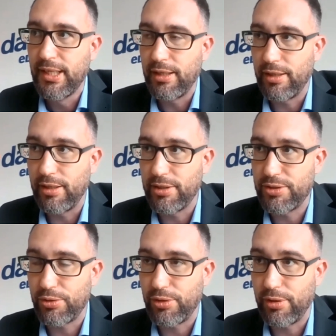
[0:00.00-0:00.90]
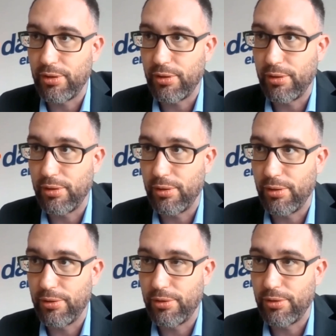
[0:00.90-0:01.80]
So
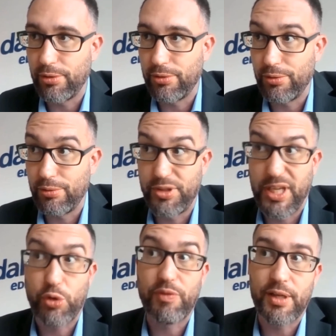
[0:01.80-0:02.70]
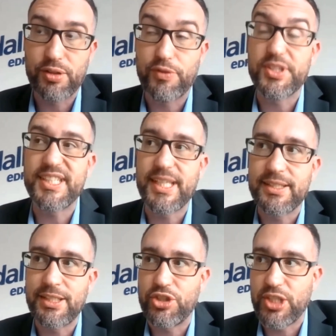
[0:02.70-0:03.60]
the equivalent of the
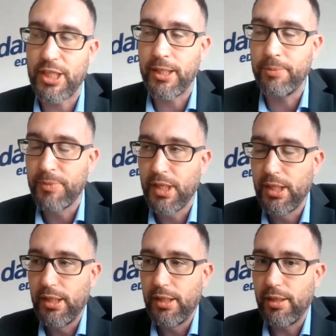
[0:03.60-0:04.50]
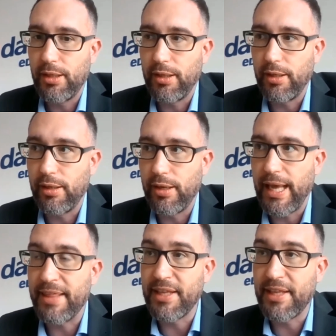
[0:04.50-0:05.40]
CNE in Chile.
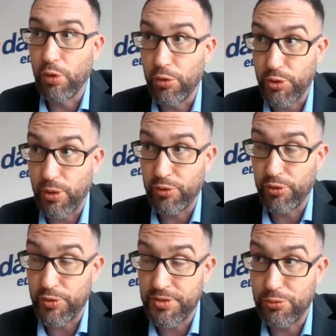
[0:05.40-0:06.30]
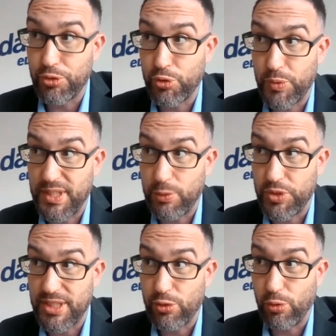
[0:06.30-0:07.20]
And then we also have another institution
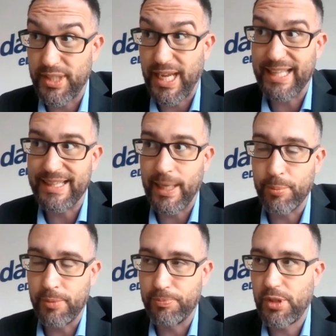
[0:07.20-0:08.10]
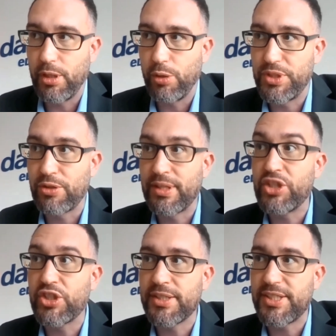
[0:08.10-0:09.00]
which is called ADEME, which is an
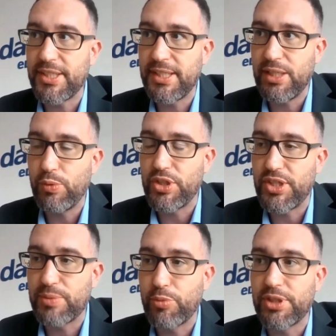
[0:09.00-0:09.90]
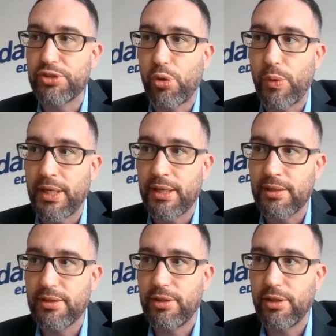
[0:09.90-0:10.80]
agency which is
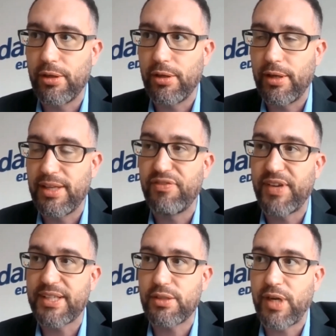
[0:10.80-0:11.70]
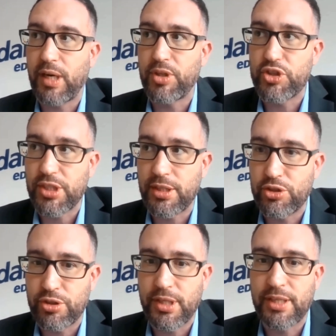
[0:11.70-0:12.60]
monitoring the effect of climate
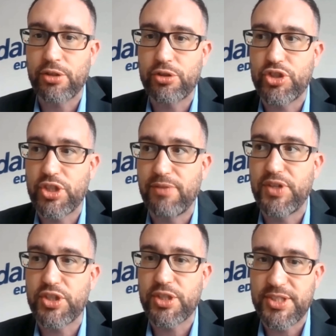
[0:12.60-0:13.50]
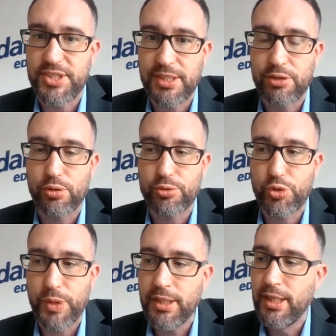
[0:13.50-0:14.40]
change and energy efficiency in the
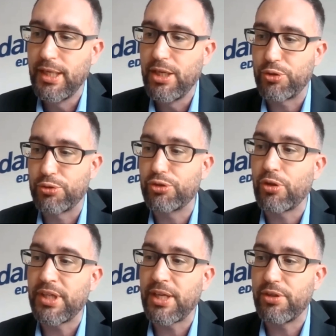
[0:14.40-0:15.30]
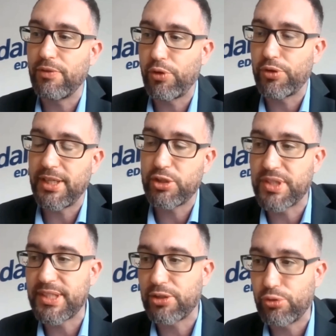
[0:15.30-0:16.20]
country. So not only for the
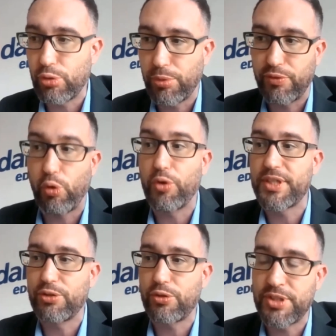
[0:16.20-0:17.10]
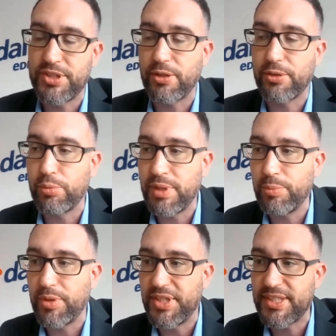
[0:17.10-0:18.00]
electric sector, but for all sectors in the economy.
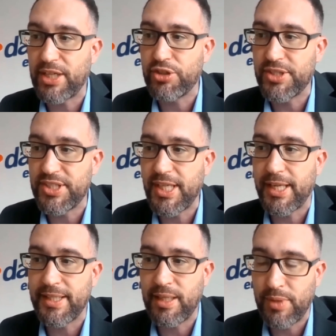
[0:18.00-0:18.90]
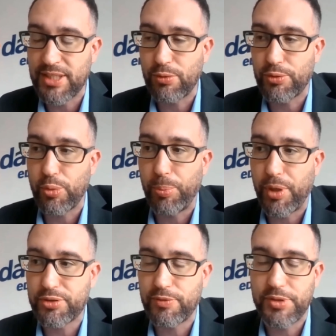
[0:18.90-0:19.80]
But this agency, ADEME, is also
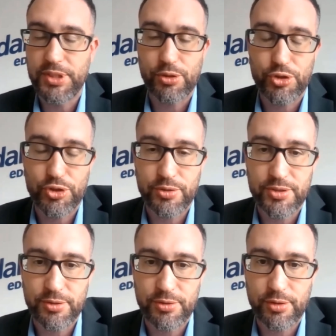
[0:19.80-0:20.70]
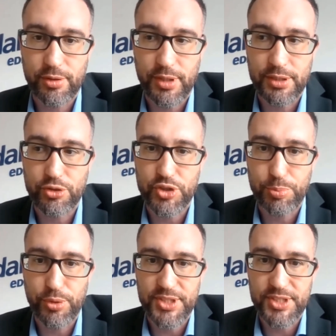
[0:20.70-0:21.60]
part of the discussions on the energy
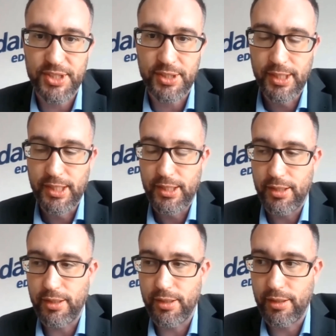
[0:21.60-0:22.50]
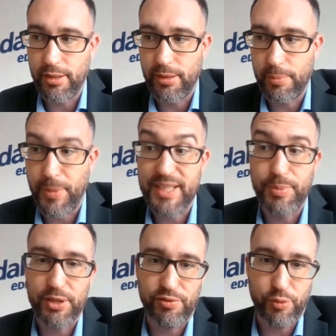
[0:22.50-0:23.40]
policy made
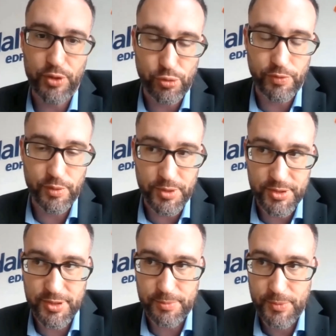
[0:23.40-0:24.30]
by the French government.